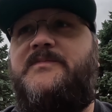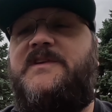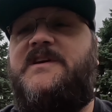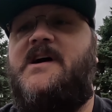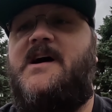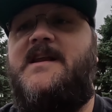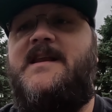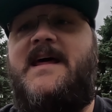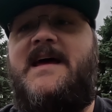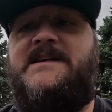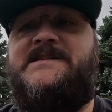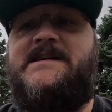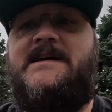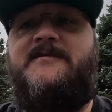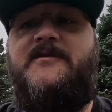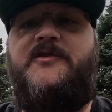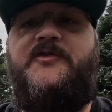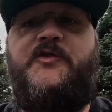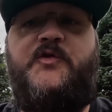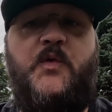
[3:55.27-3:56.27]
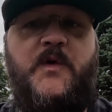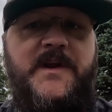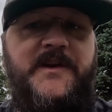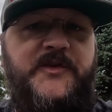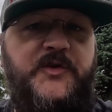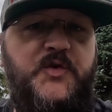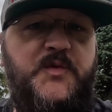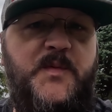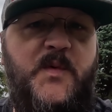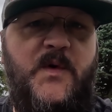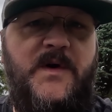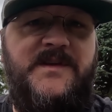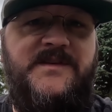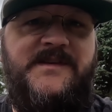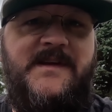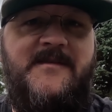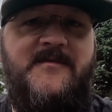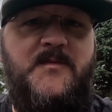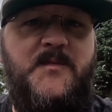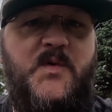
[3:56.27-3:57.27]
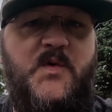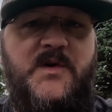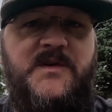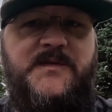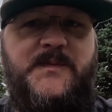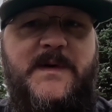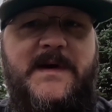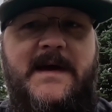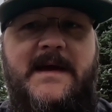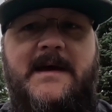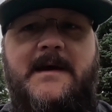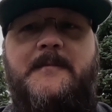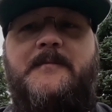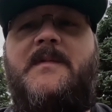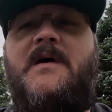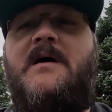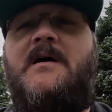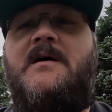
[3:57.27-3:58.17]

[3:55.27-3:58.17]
Cotton Nash averaged 22.7 points per game,